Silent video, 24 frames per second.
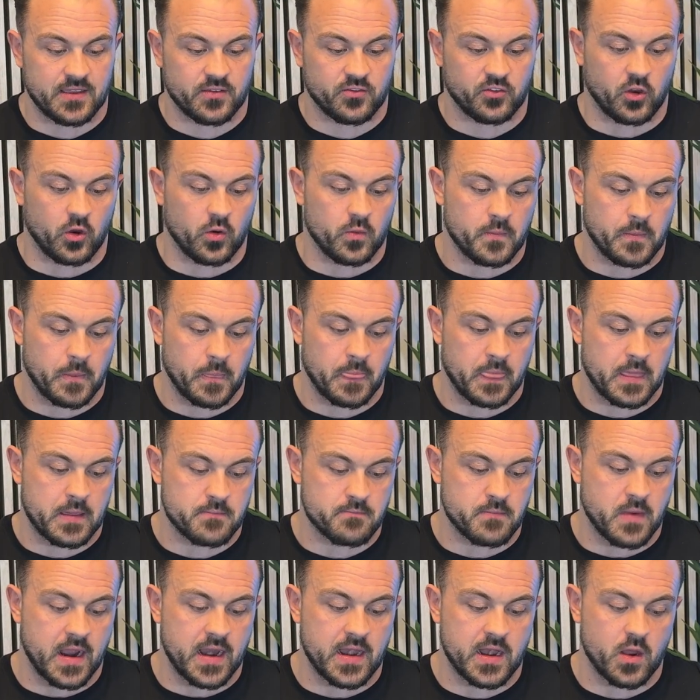So
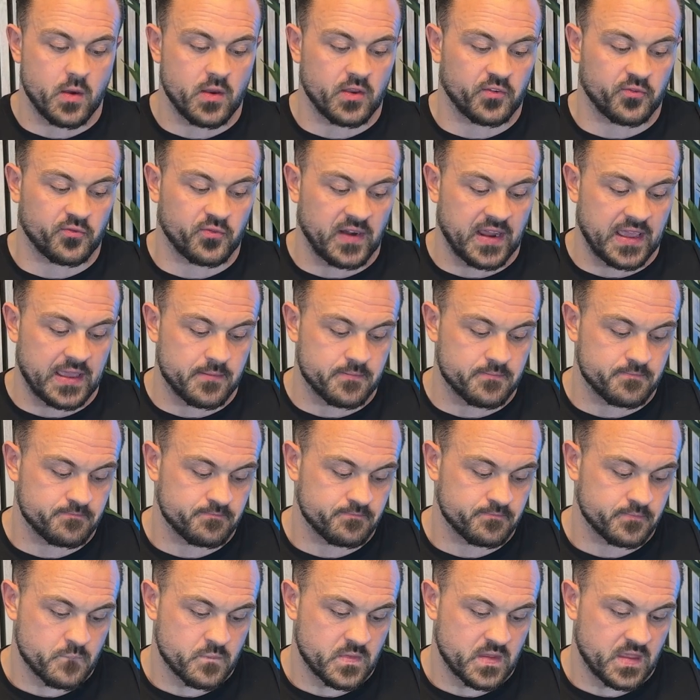my lowest flame
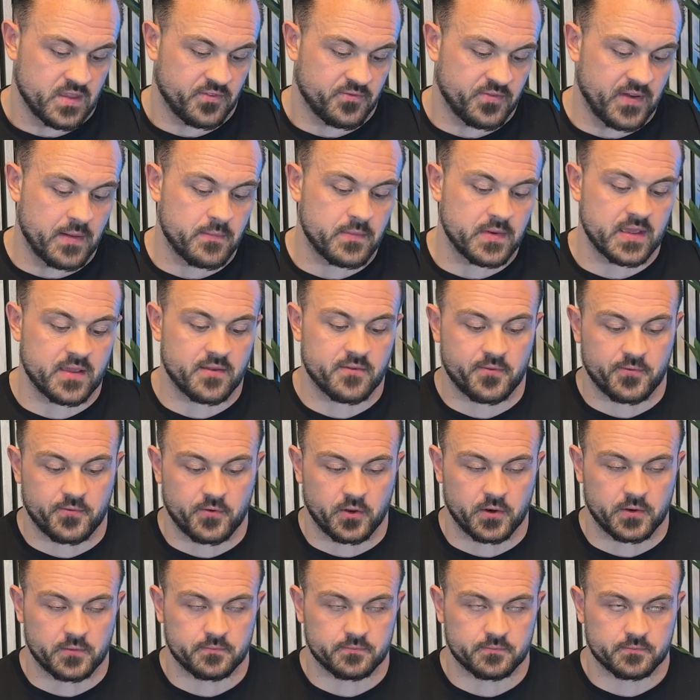is family and
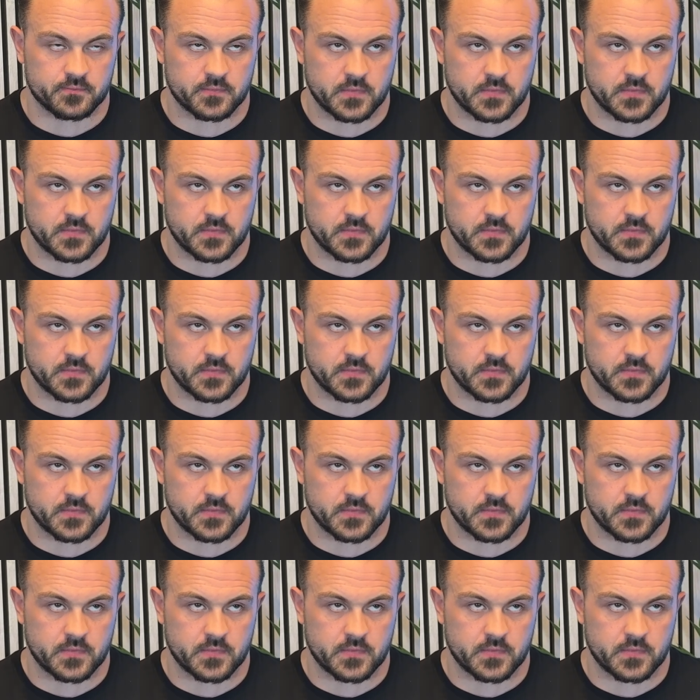fun.